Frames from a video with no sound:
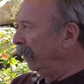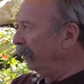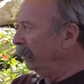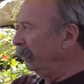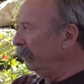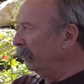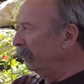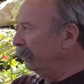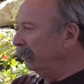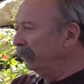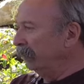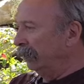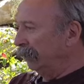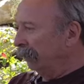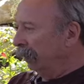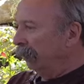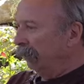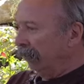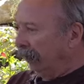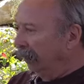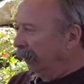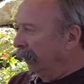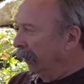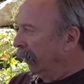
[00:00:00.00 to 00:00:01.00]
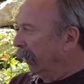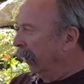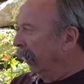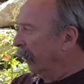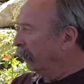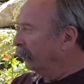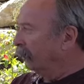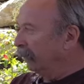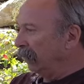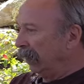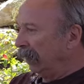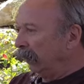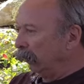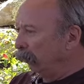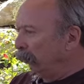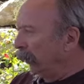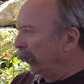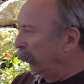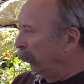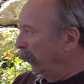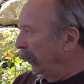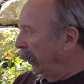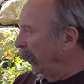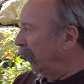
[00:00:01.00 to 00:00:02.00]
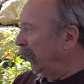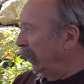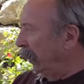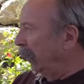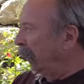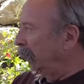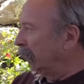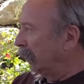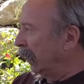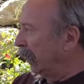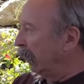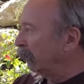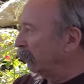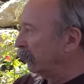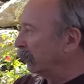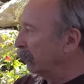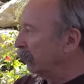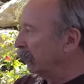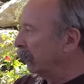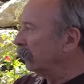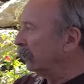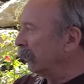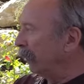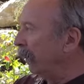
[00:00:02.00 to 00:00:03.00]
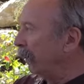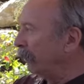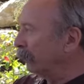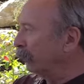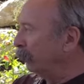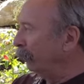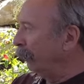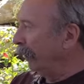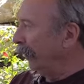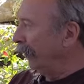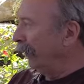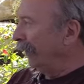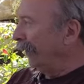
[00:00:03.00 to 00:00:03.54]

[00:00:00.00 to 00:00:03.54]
I says, I stayed one week at his house just last week.